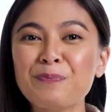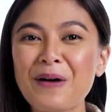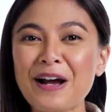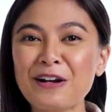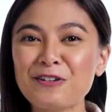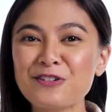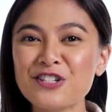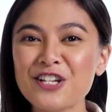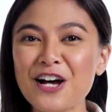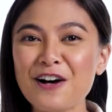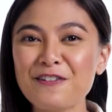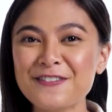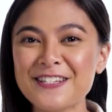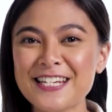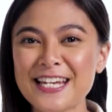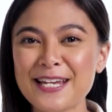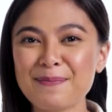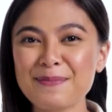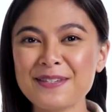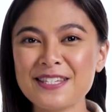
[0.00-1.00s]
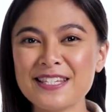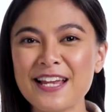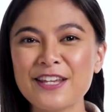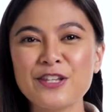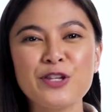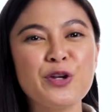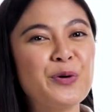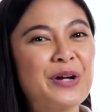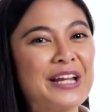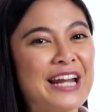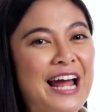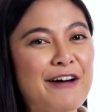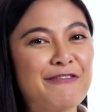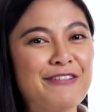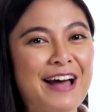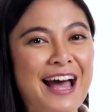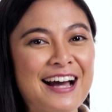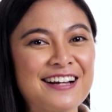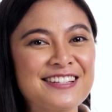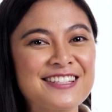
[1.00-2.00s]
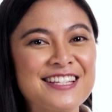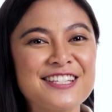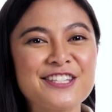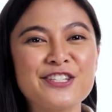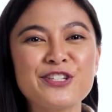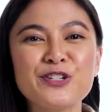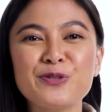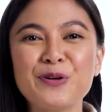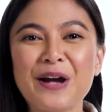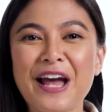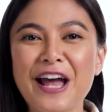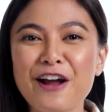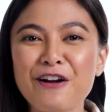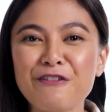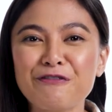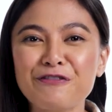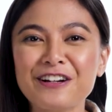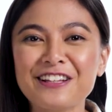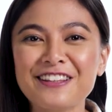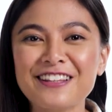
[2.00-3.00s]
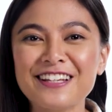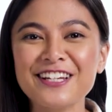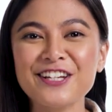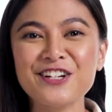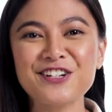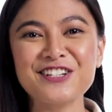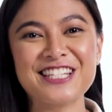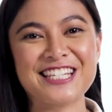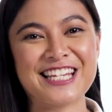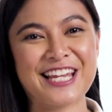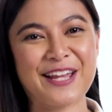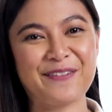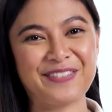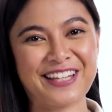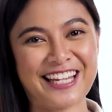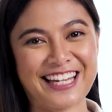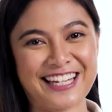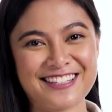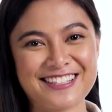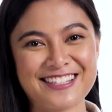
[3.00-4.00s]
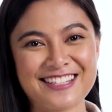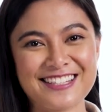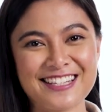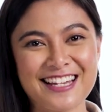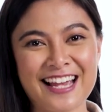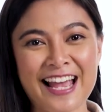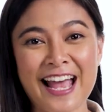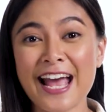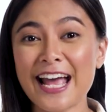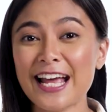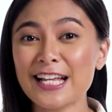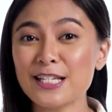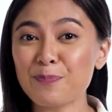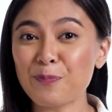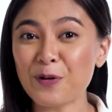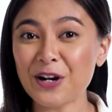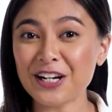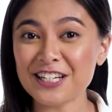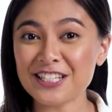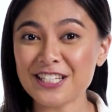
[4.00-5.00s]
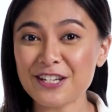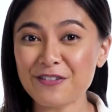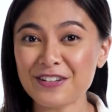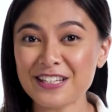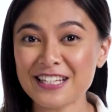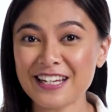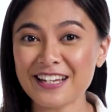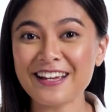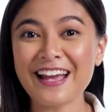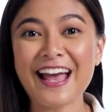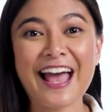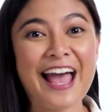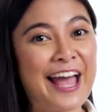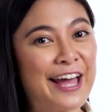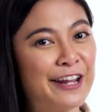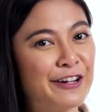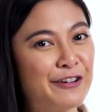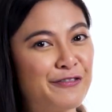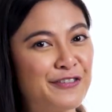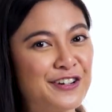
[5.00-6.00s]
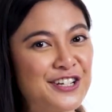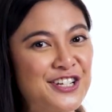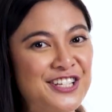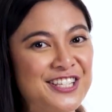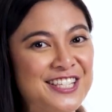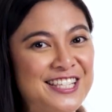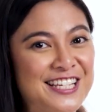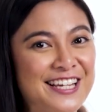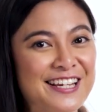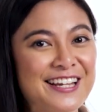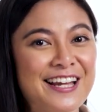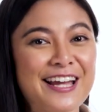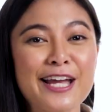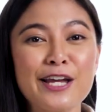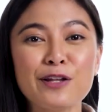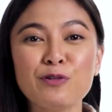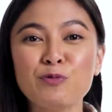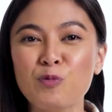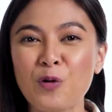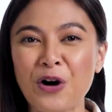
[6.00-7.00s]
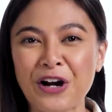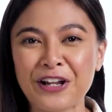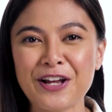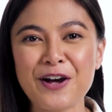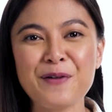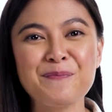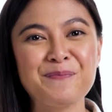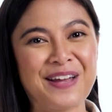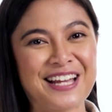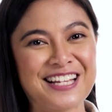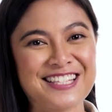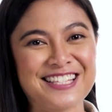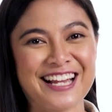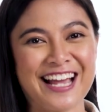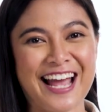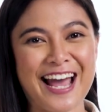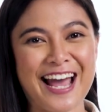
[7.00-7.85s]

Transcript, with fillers: Microsoft Teams, you can have access to everything your team needs. It's productivity and efficiency in one amazing